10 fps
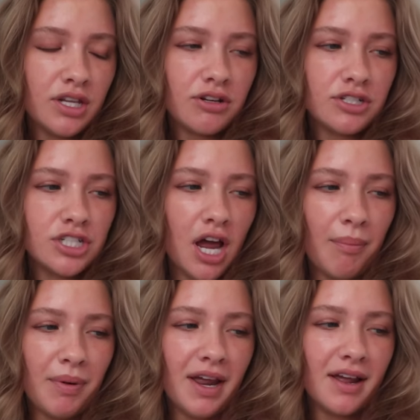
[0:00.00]
a little
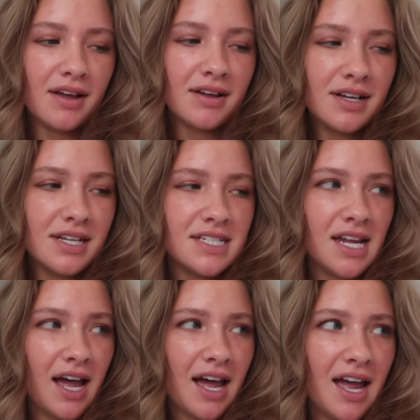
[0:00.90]
shopping because
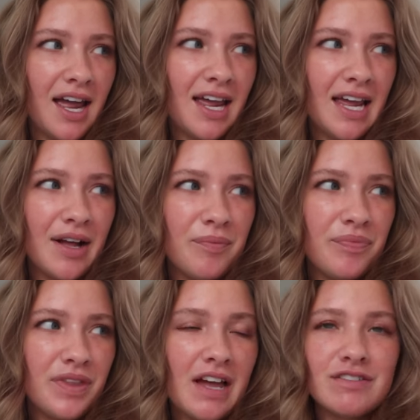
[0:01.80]
I
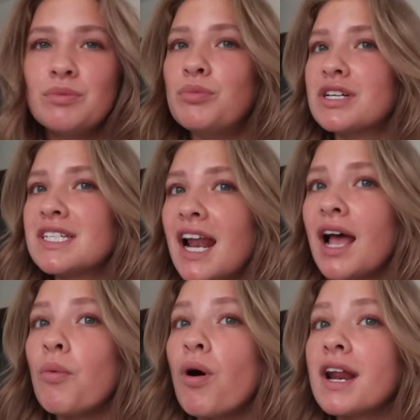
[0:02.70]
have some books that
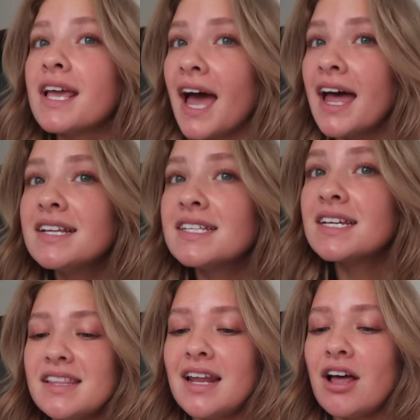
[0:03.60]
I want to get.
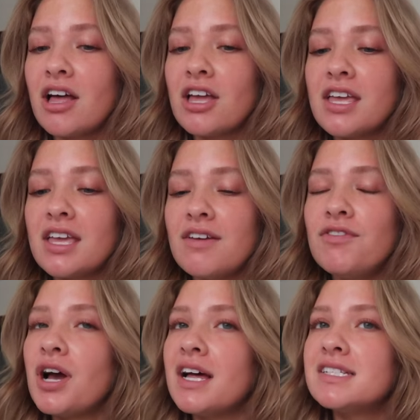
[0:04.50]
Then I'll give
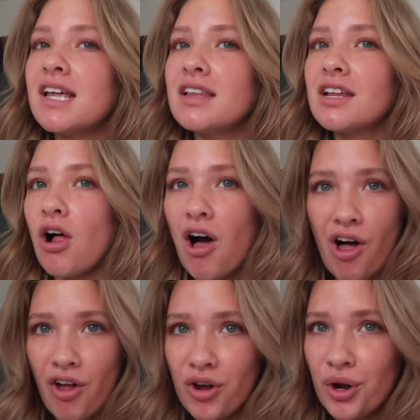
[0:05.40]
you guys a little
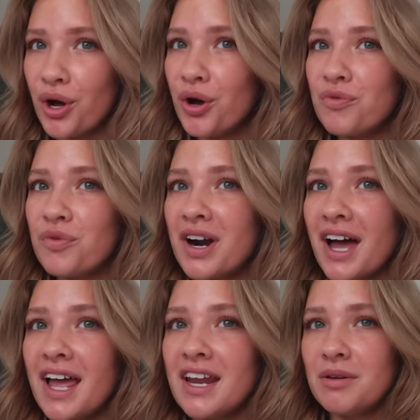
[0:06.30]
haul of what
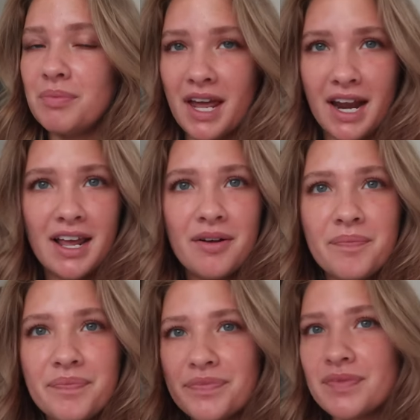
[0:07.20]
I end up getting.